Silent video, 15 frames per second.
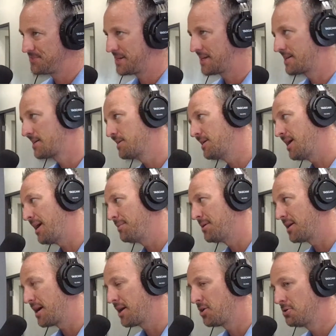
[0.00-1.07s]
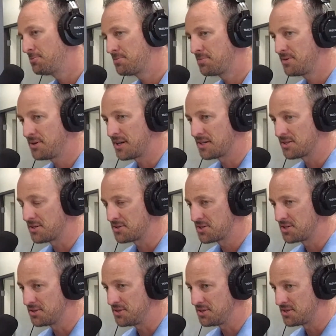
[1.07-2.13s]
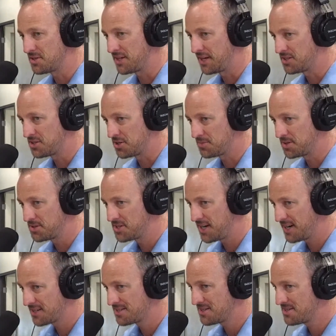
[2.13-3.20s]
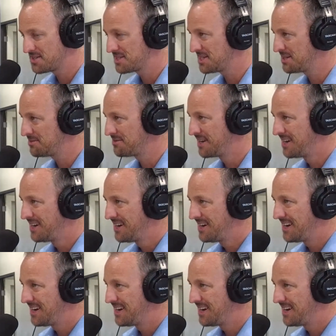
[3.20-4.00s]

Like, I mean, I hope you guys aren't still using like TurboTax and stuff.